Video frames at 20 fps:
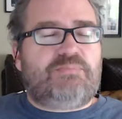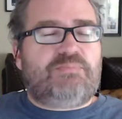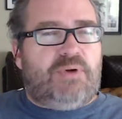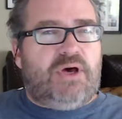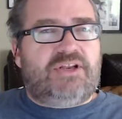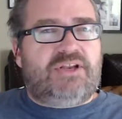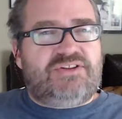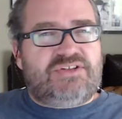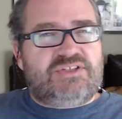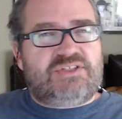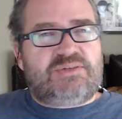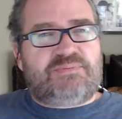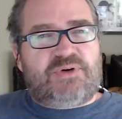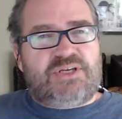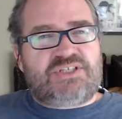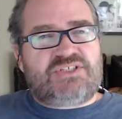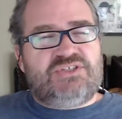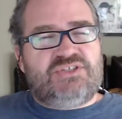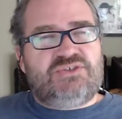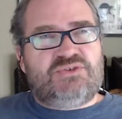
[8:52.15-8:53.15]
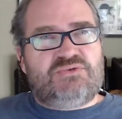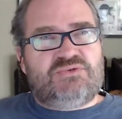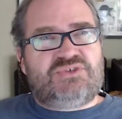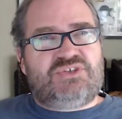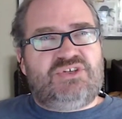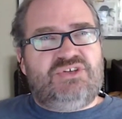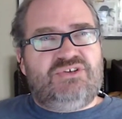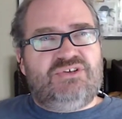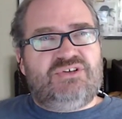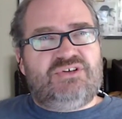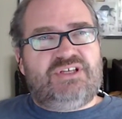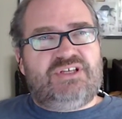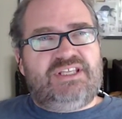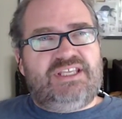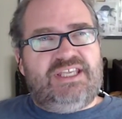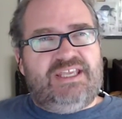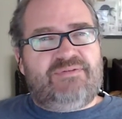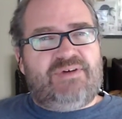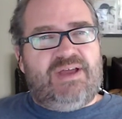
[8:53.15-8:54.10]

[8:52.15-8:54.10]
part of the depression is also you look at it,